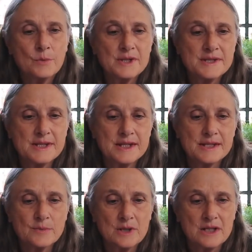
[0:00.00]
was
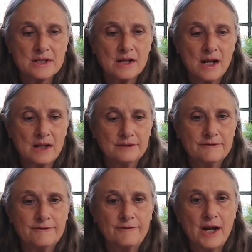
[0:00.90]
this one. It's called
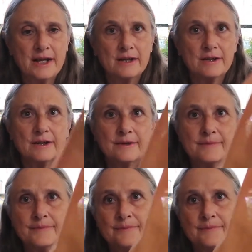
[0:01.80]
Fire.